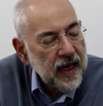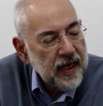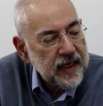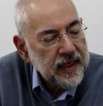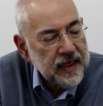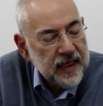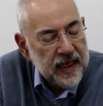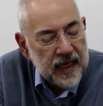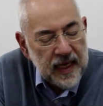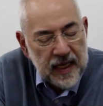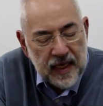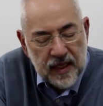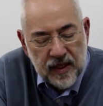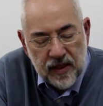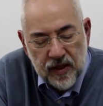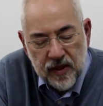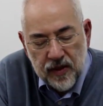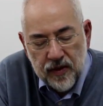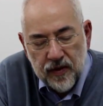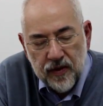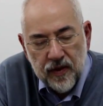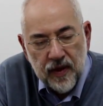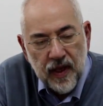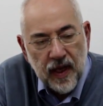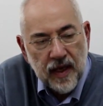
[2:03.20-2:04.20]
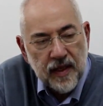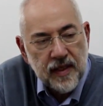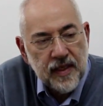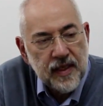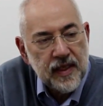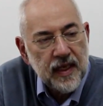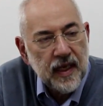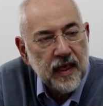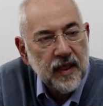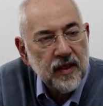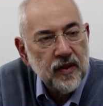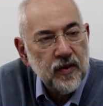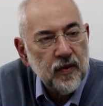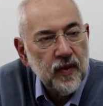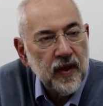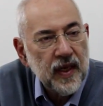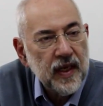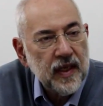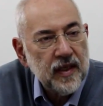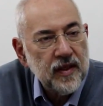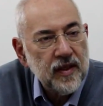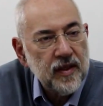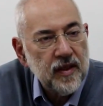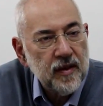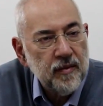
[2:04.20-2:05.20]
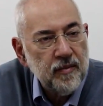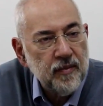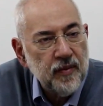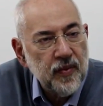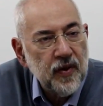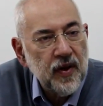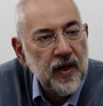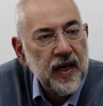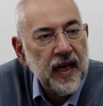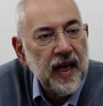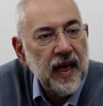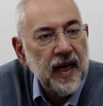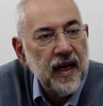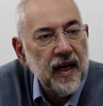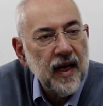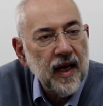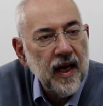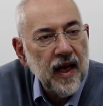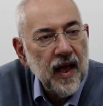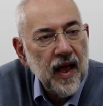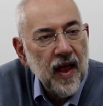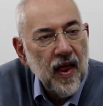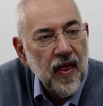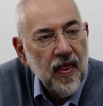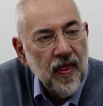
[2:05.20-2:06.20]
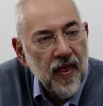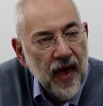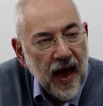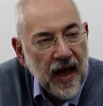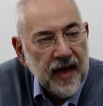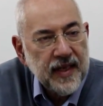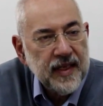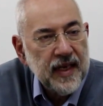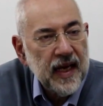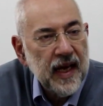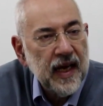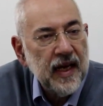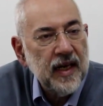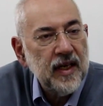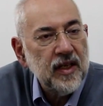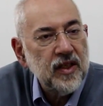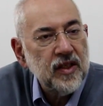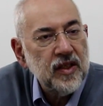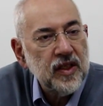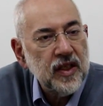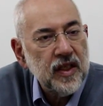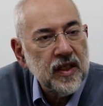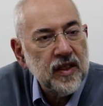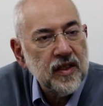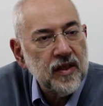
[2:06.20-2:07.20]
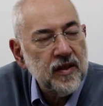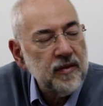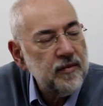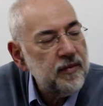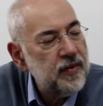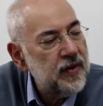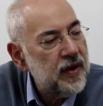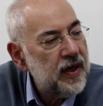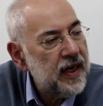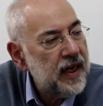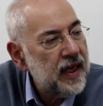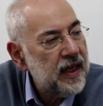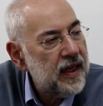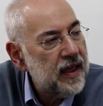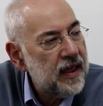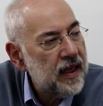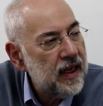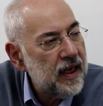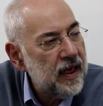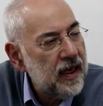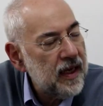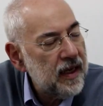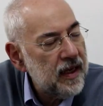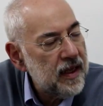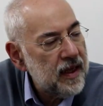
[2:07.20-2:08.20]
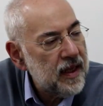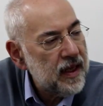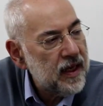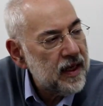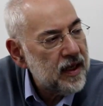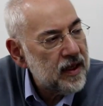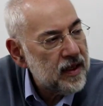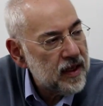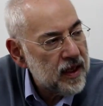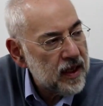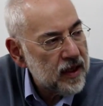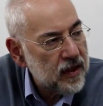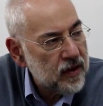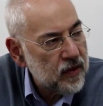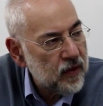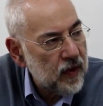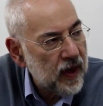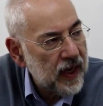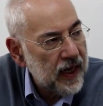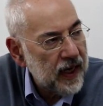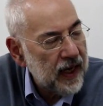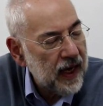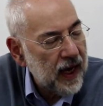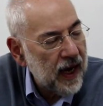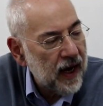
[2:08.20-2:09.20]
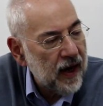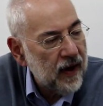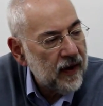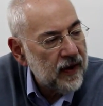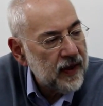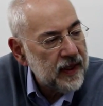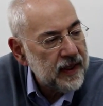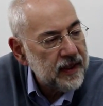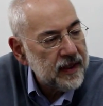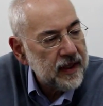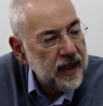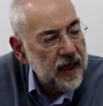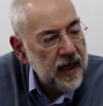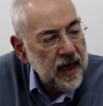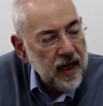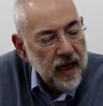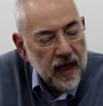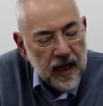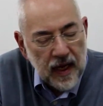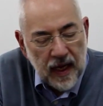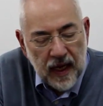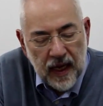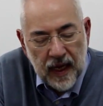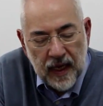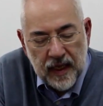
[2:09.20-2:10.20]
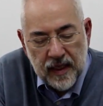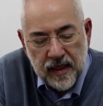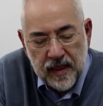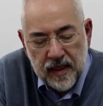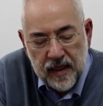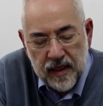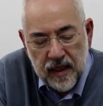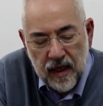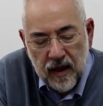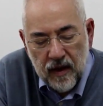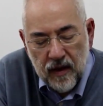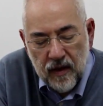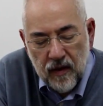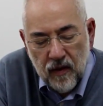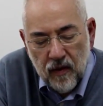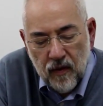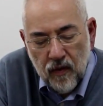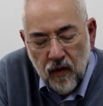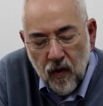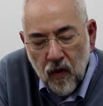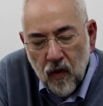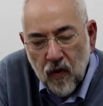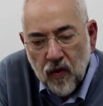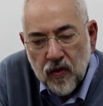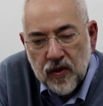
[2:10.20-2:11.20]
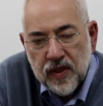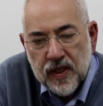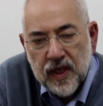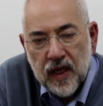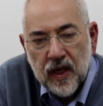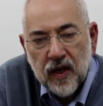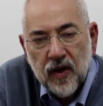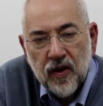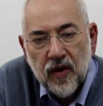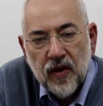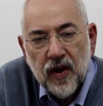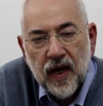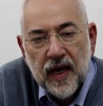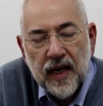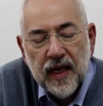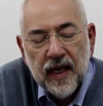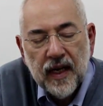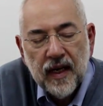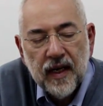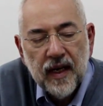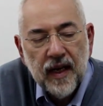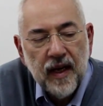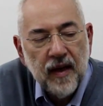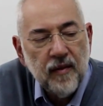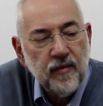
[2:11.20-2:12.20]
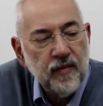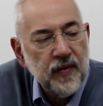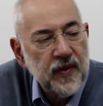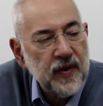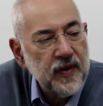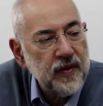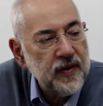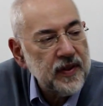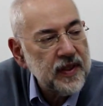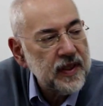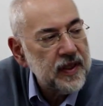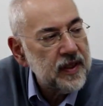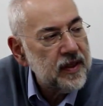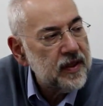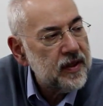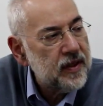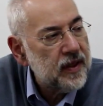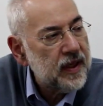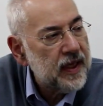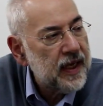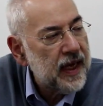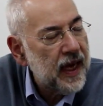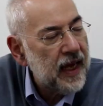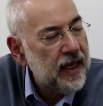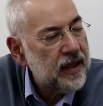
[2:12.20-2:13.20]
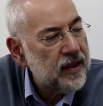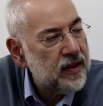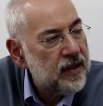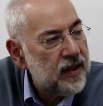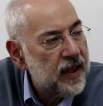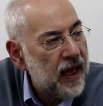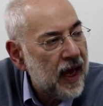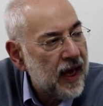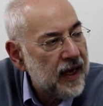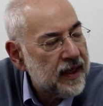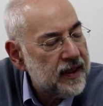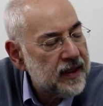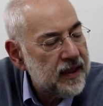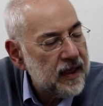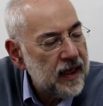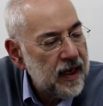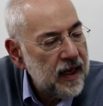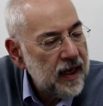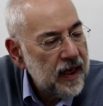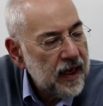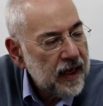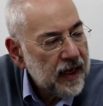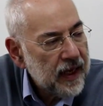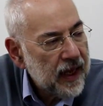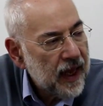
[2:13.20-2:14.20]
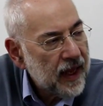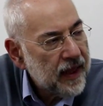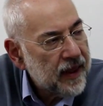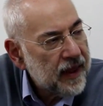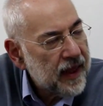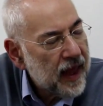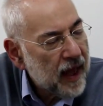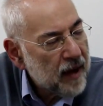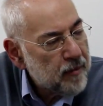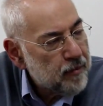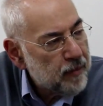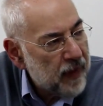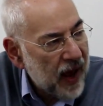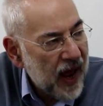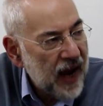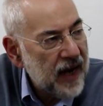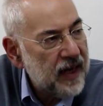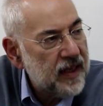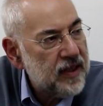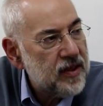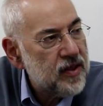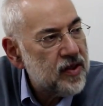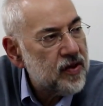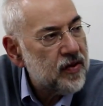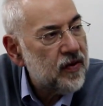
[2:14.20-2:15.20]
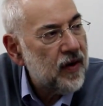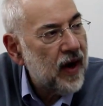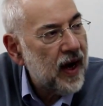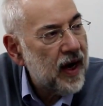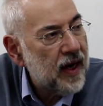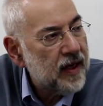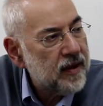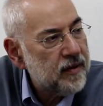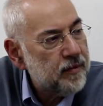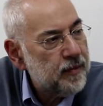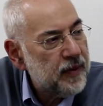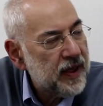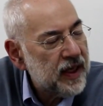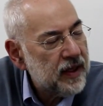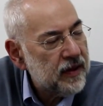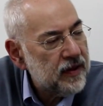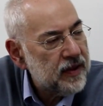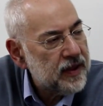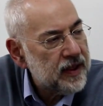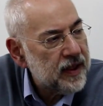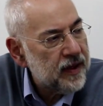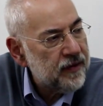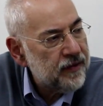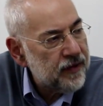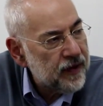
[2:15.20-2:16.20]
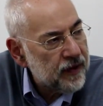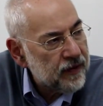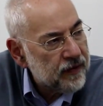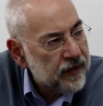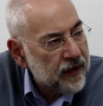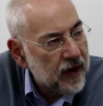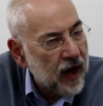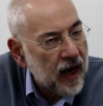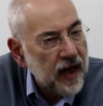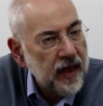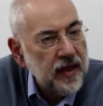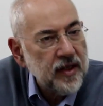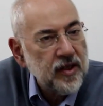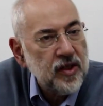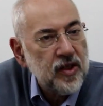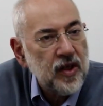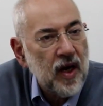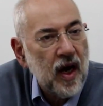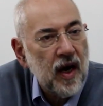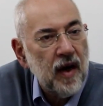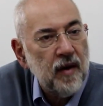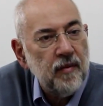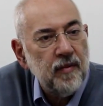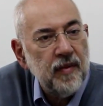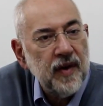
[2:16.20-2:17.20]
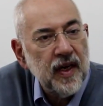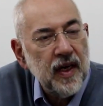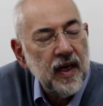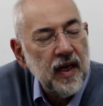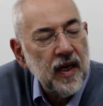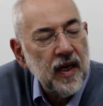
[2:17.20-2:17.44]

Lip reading: it is through those 6 weeks to put in that energy, to put in the 20 hours. It's also critically important to get that balance right, because if you've got a job,